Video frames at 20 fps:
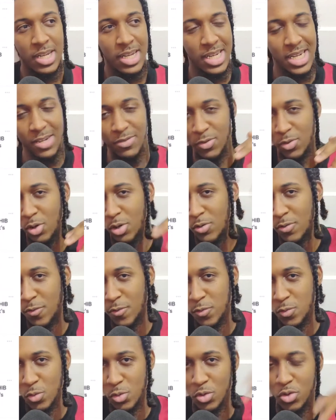and I've gone
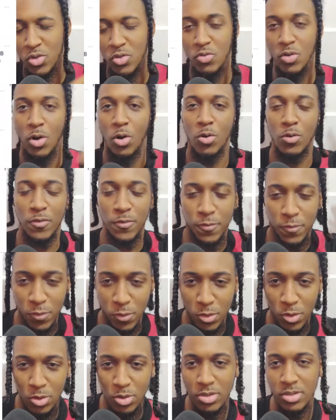through, scrolled
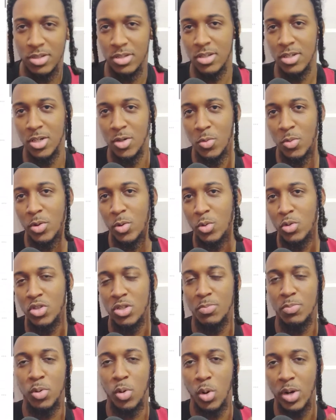through, you know, we're all
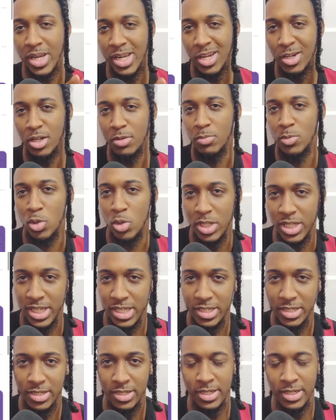supporting the community.